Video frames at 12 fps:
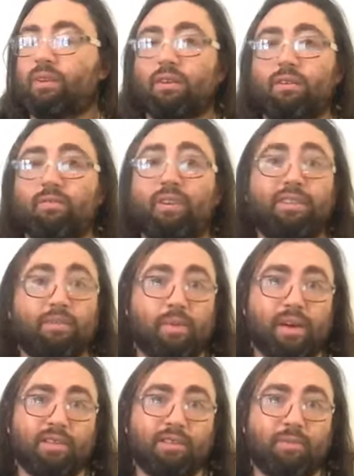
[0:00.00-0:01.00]

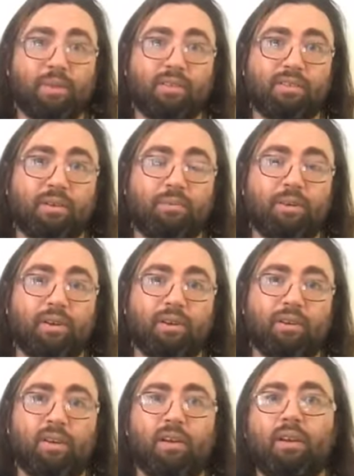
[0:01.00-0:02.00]
victimizing me in some way.
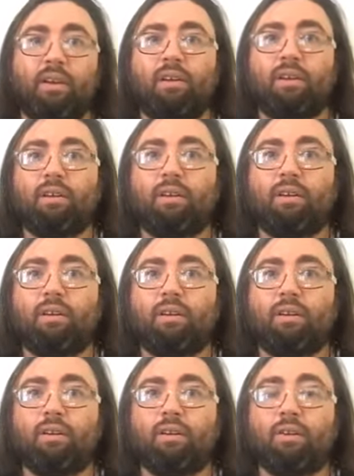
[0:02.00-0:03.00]

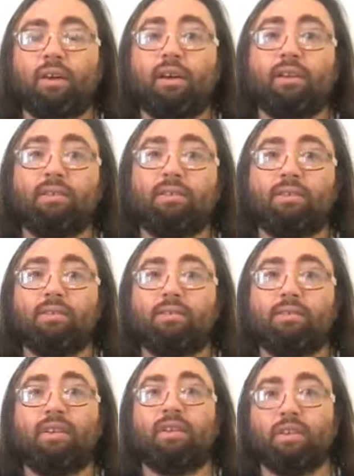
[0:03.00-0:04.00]
Okay? So
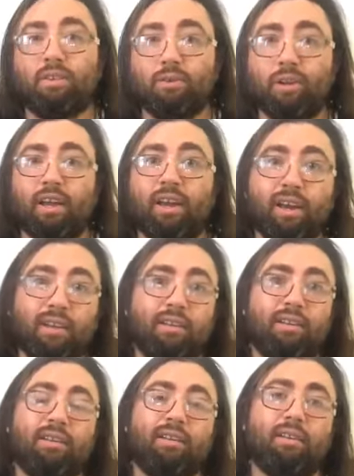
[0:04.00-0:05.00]
then they do it again.
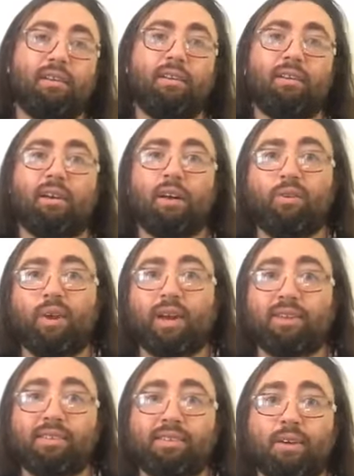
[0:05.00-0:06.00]
I react
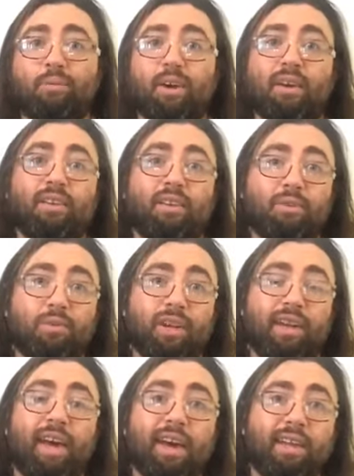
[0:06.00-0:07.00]
the same way. They do it
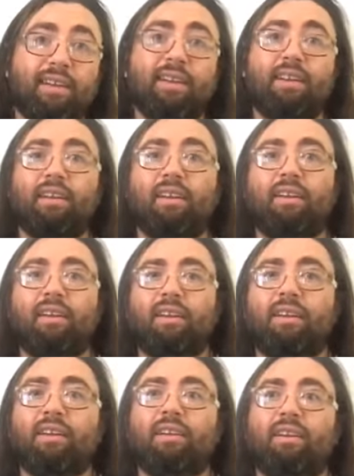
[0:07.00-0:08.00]
again.
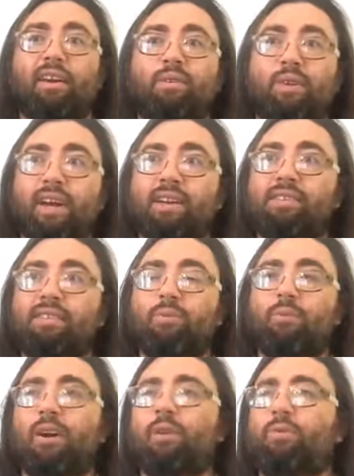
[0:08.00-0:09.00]
I react the same
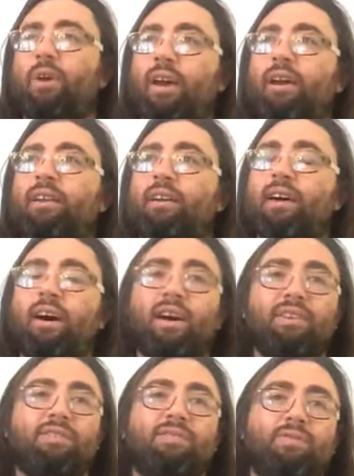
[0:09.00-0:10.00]
way. Wait, I
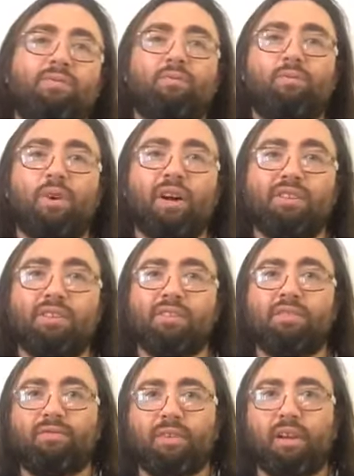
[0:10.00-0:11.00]
just watched
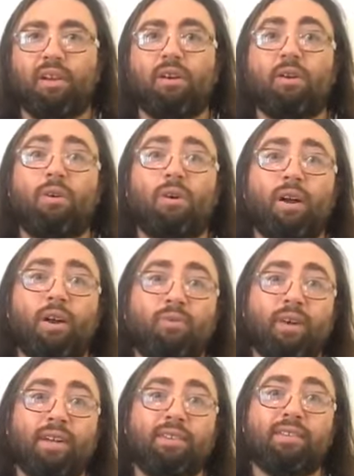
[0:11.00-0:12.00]
this video or I
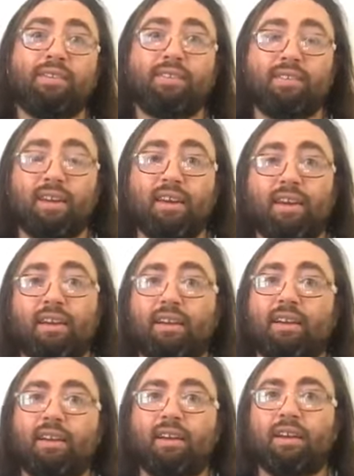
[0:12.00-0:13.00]
read this thing
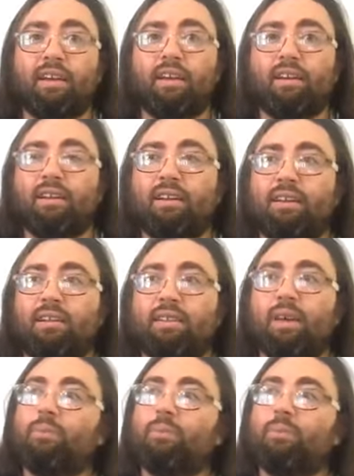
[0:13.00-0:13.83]
that